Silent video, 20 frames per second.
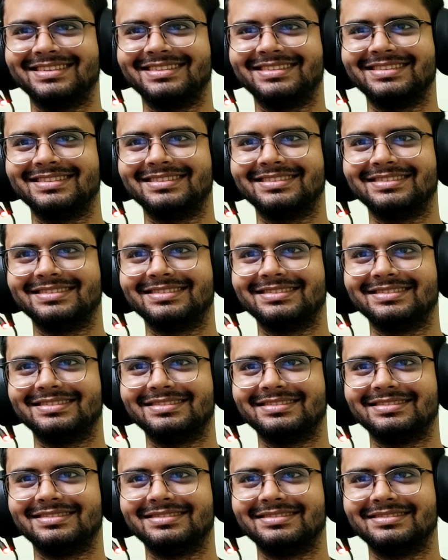
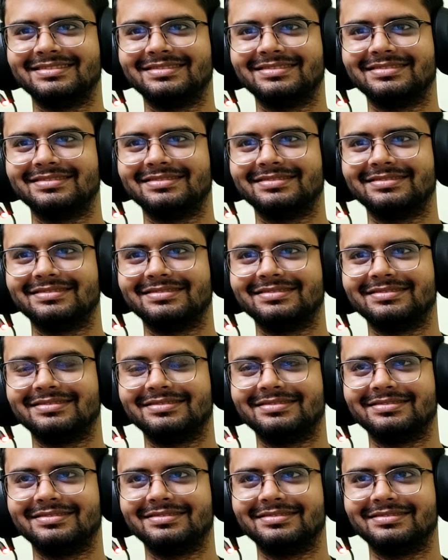
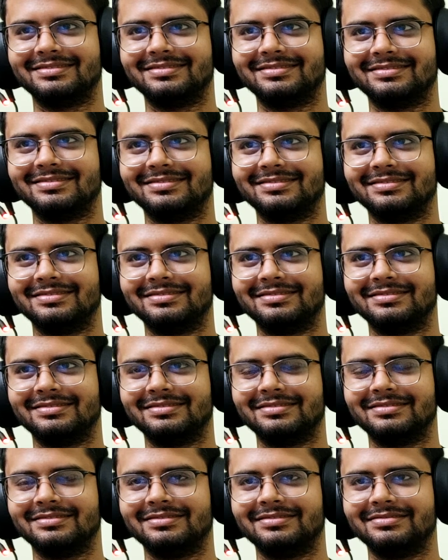
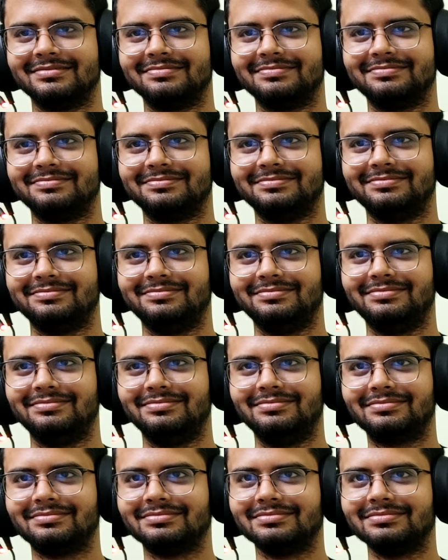
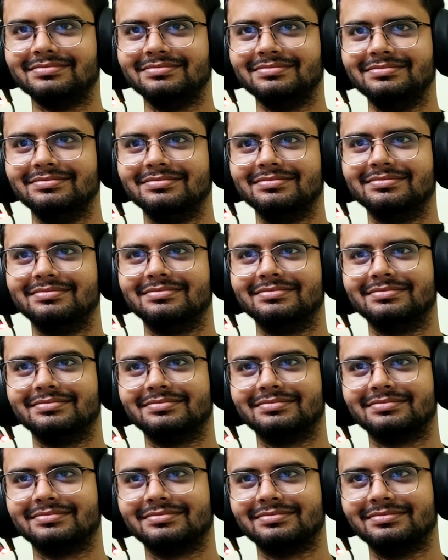
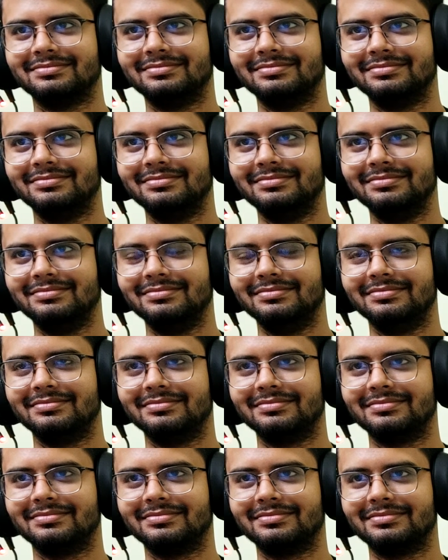
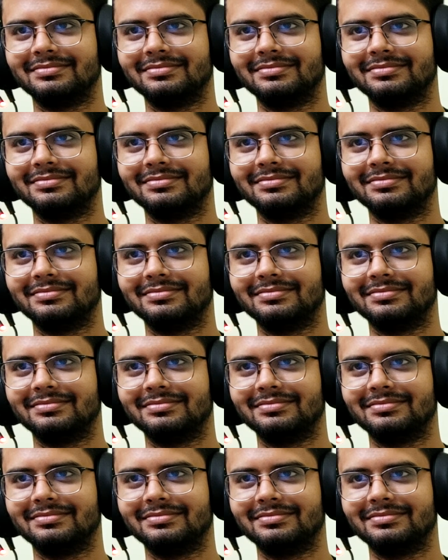No one is speaking in this clip.